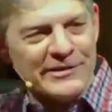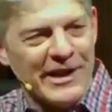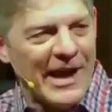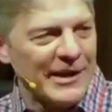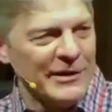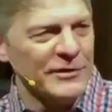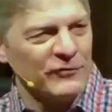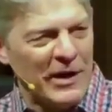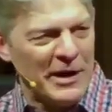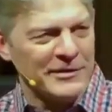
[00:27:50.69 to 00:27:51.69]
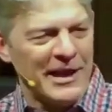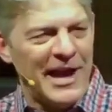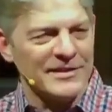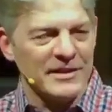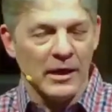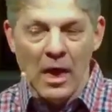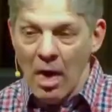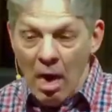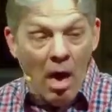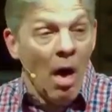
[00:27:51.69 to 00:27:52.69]
Look at this guy. He's
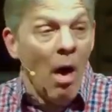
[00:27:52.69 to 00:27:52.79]
fantastic.